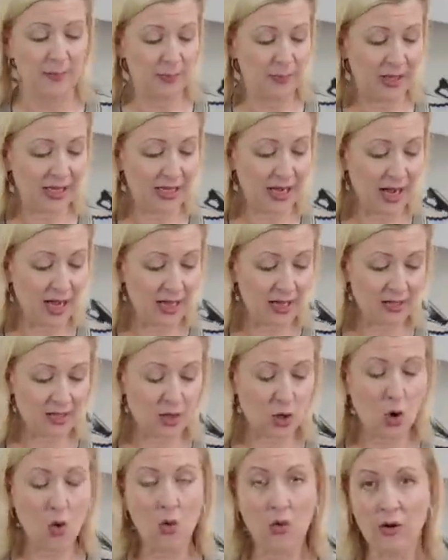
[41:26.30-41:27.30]
because
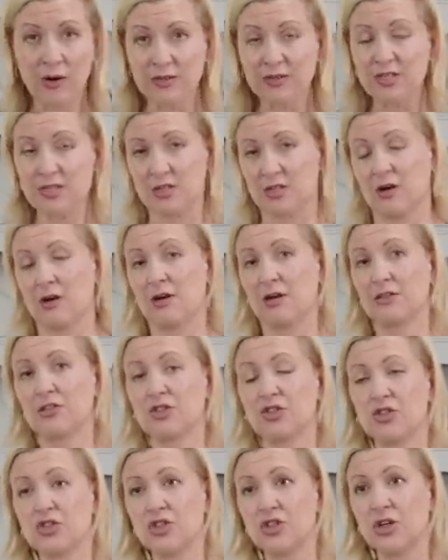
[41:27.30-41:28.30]

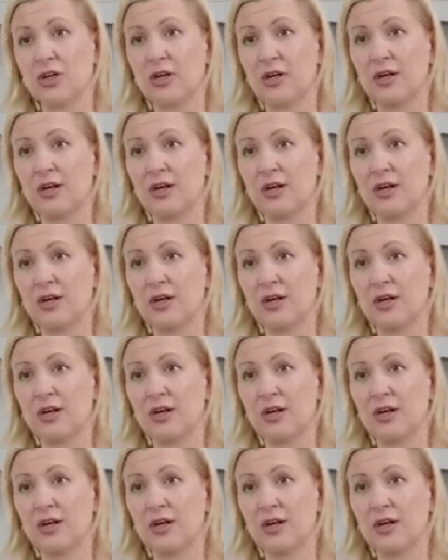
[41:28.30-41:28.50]
cornstarch